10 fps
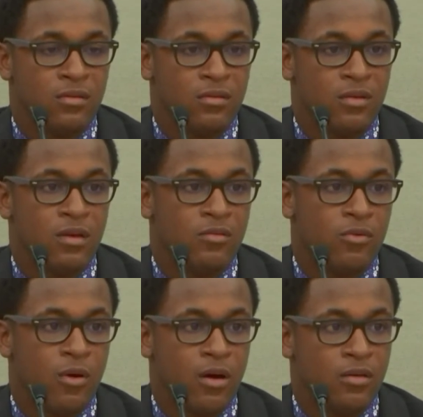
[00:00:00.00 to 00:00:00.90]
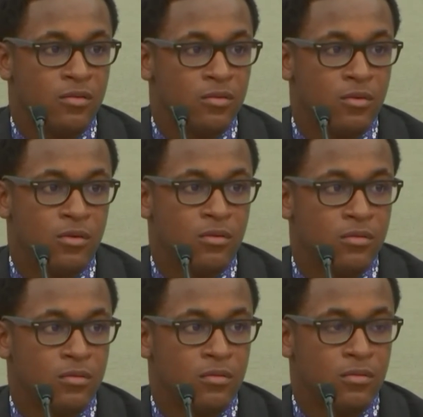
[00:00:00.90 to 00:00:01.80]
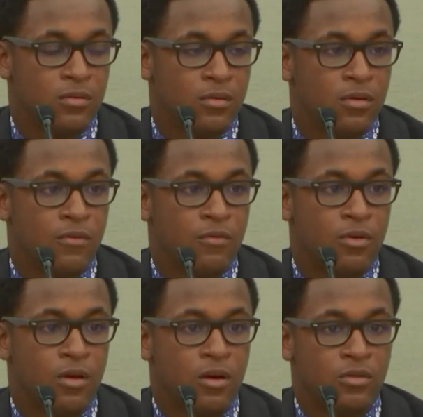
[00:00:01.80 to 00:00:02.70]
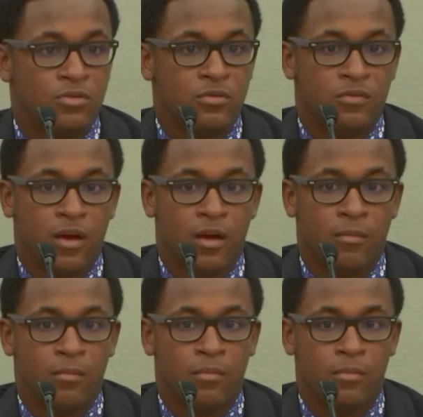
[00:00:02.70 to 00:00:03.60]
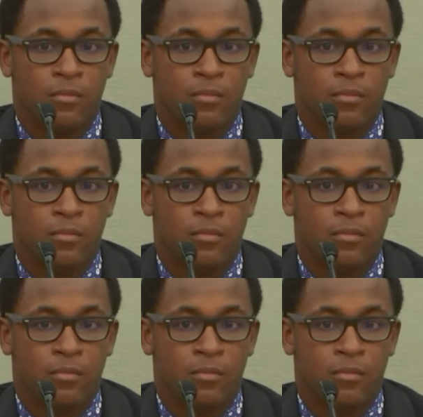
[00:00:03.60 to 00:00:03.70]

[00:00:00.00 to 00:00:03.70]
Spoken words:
say twice or for the 100th time